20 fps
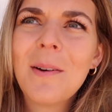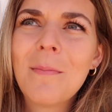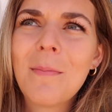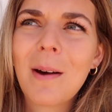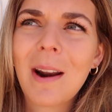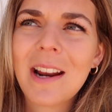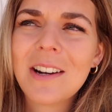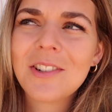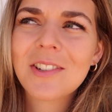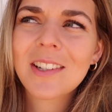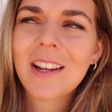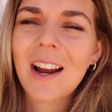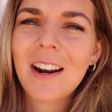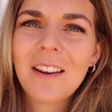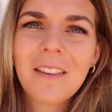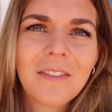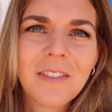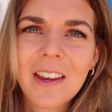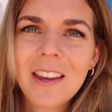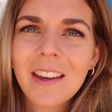but I just kind
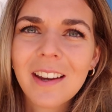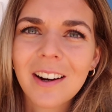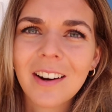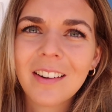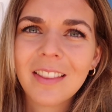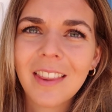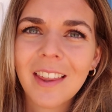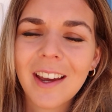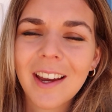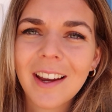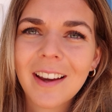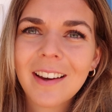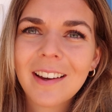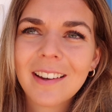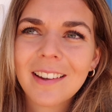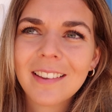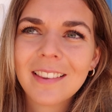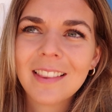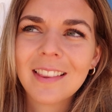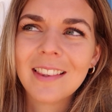of figured like
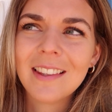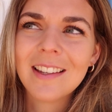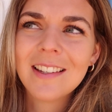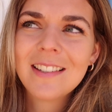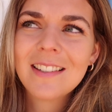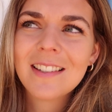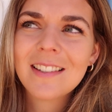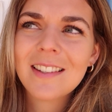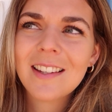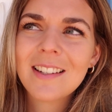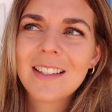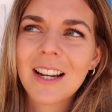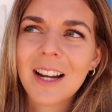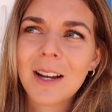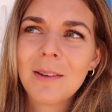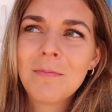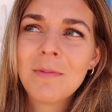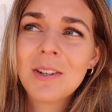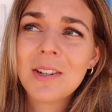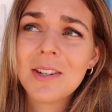this is the
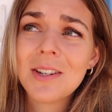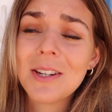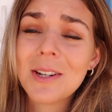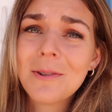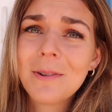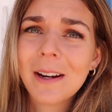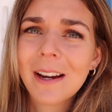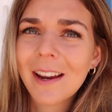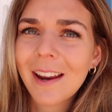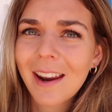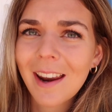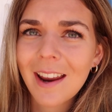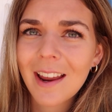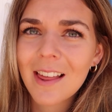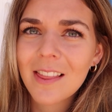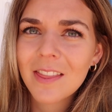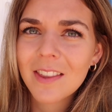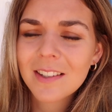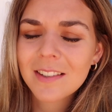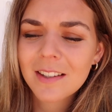time to do it,
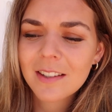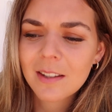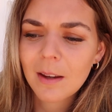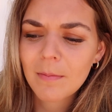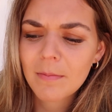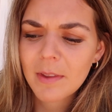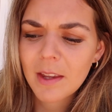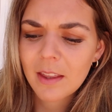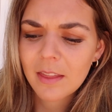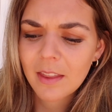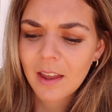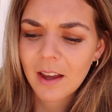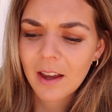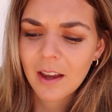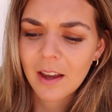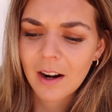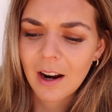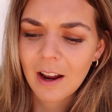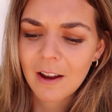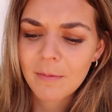and this is something
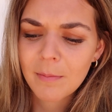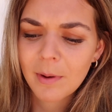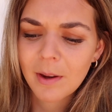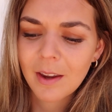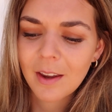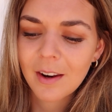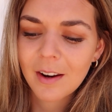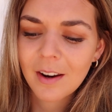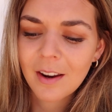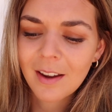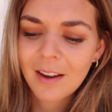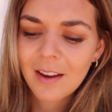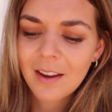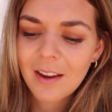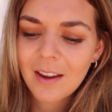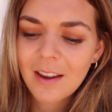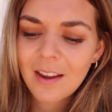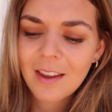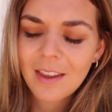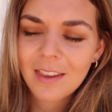that I've been
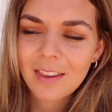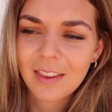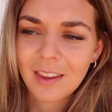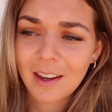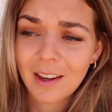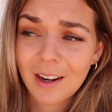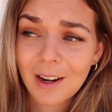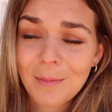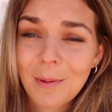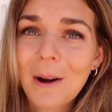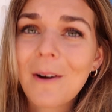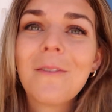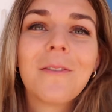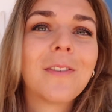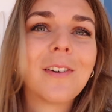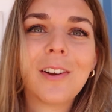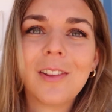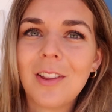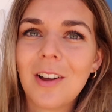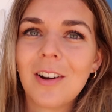thinking about
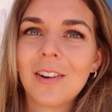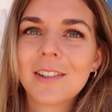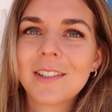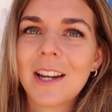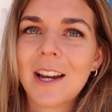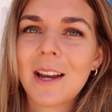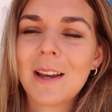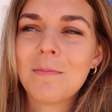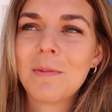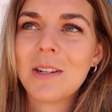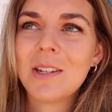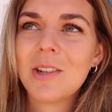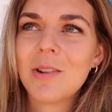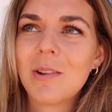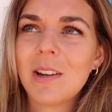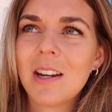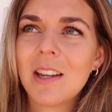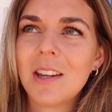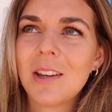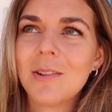for a long time and
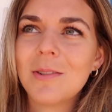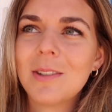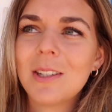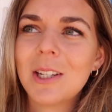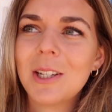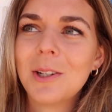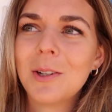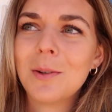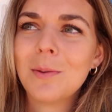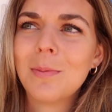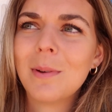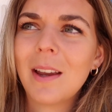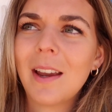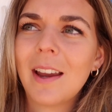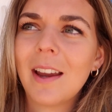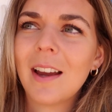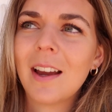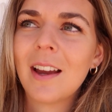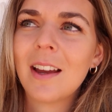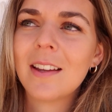doing a YouTube,
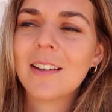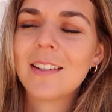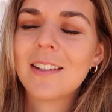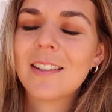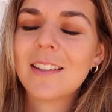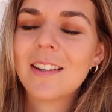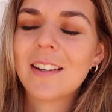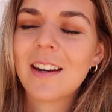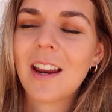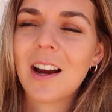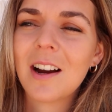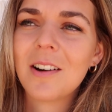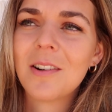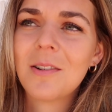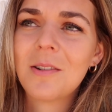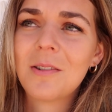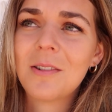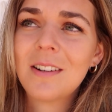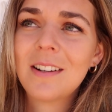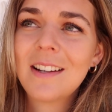and
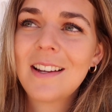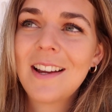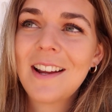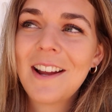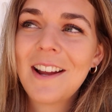now